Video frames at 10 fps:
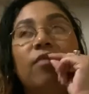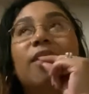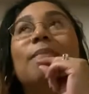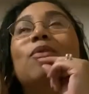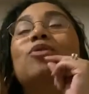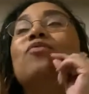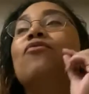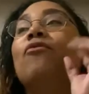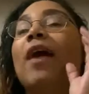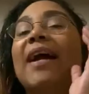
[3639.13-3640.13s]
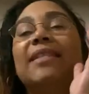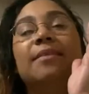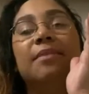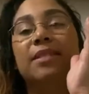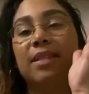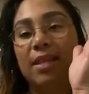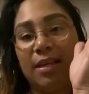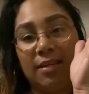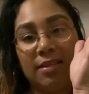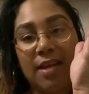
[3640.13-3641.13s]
the most randomest things.